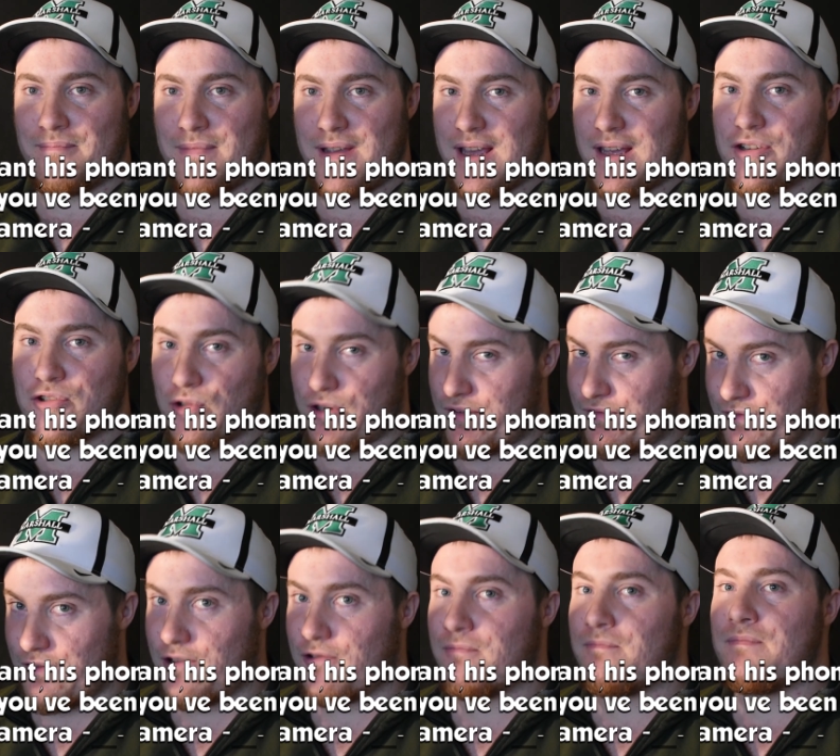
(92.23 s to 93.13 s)
Android
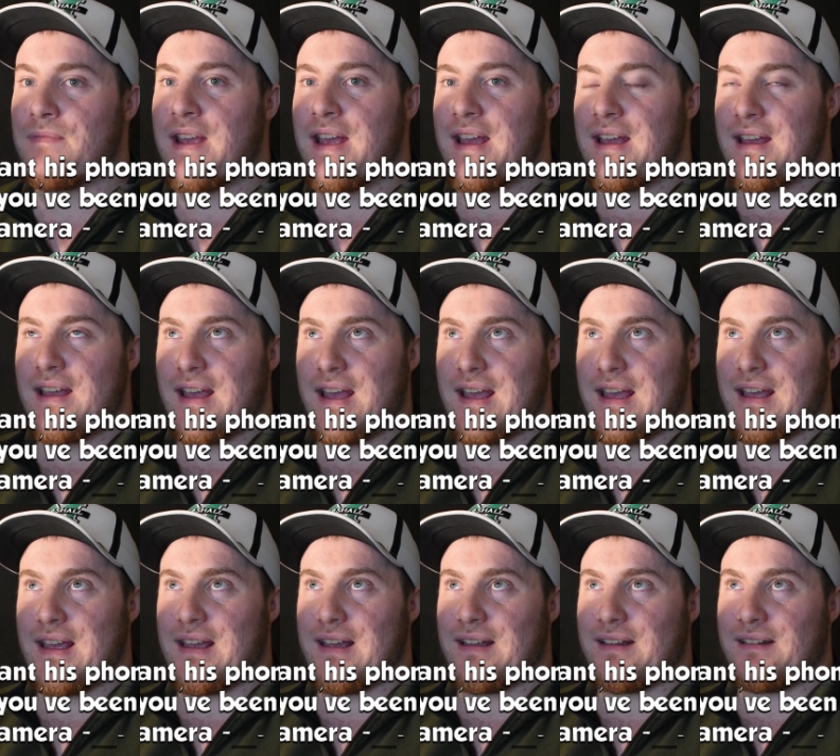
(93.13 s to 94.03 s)
phone.
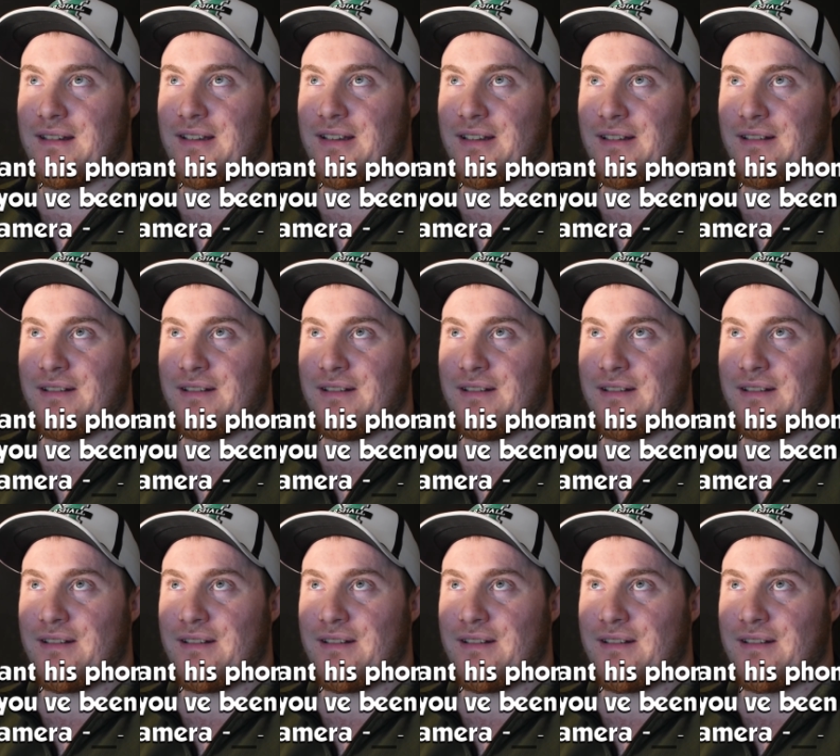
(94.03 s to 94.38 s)
And